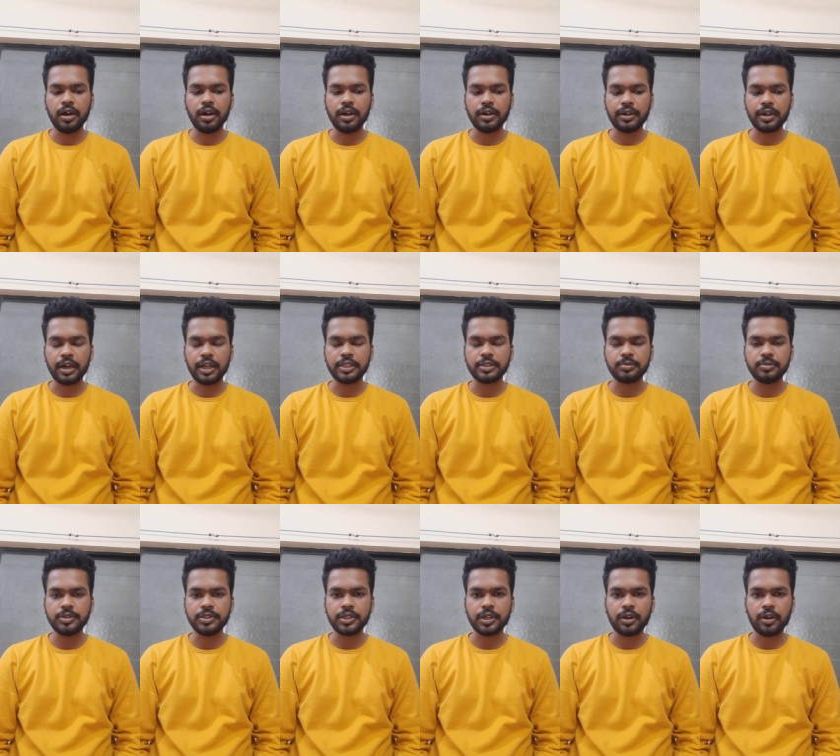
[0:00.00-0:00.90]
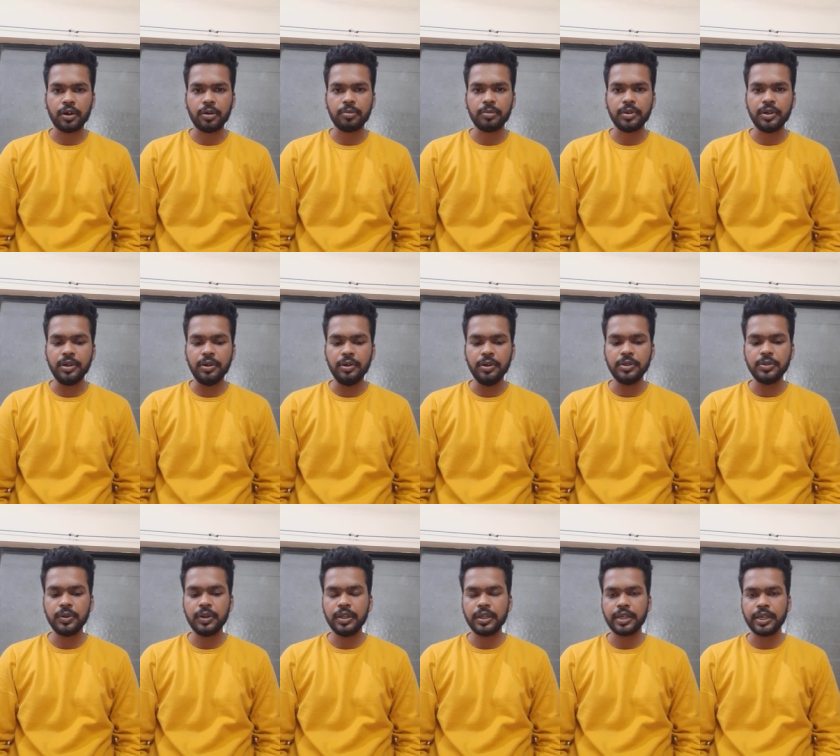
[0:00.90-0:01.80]
transmission of
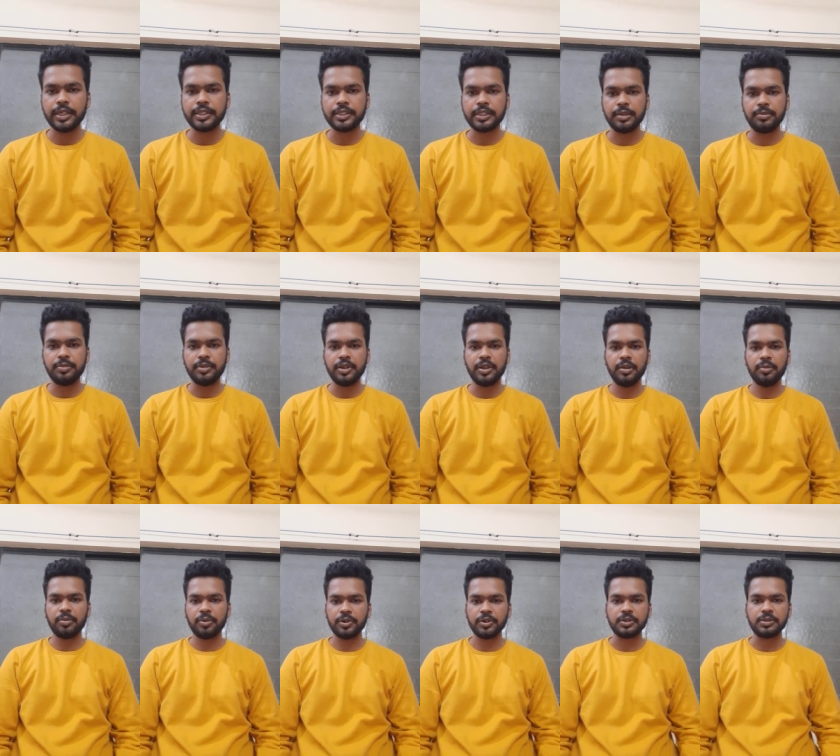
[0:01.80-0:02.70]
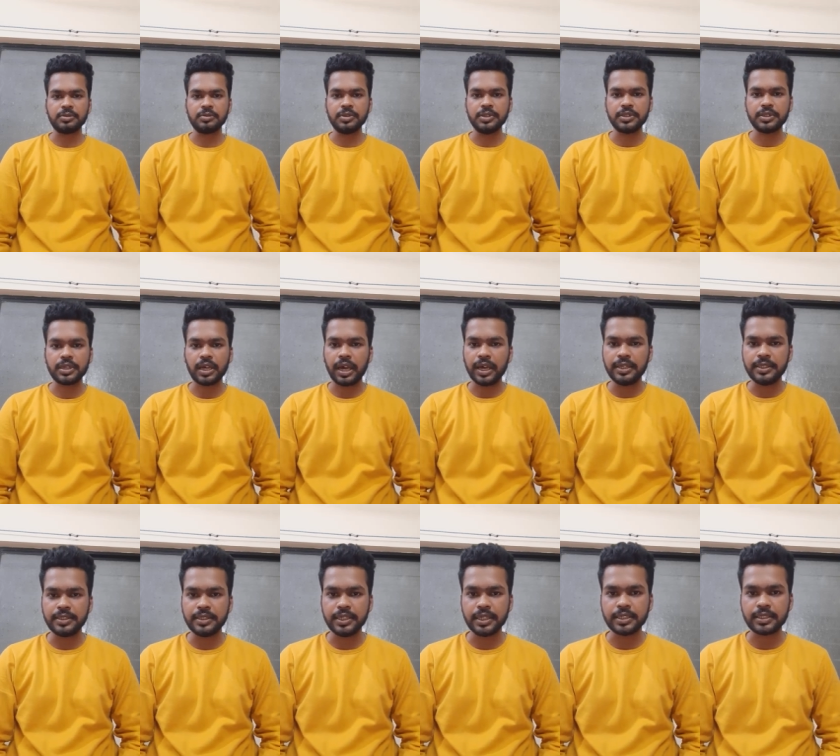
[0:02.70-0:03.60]
individual case safety reports, means
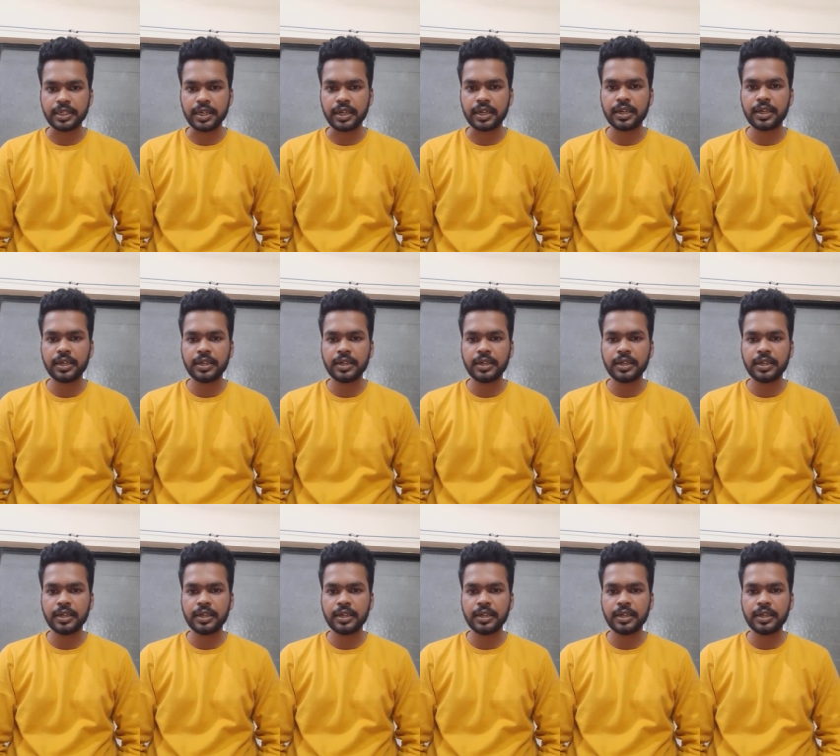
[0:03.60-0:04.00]
ICSR.